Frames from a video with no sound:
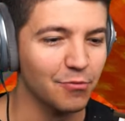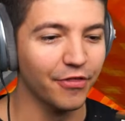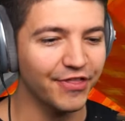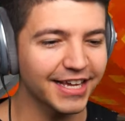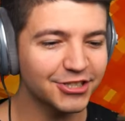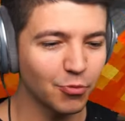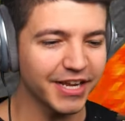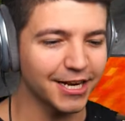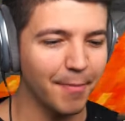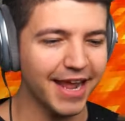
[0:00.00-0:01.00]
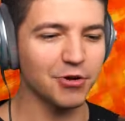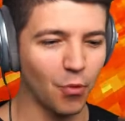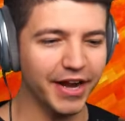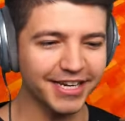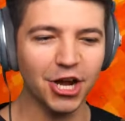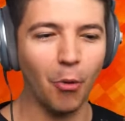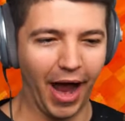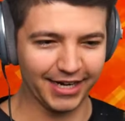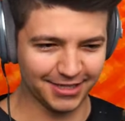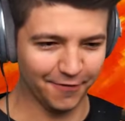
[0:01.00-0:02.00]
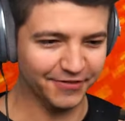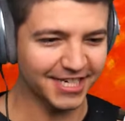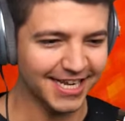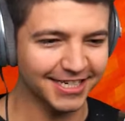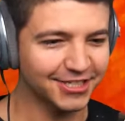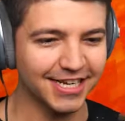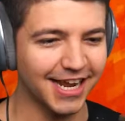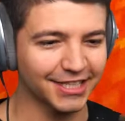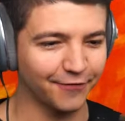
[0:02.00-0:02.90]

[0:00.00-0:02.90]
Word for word: and with this, we can make radioactive TNT.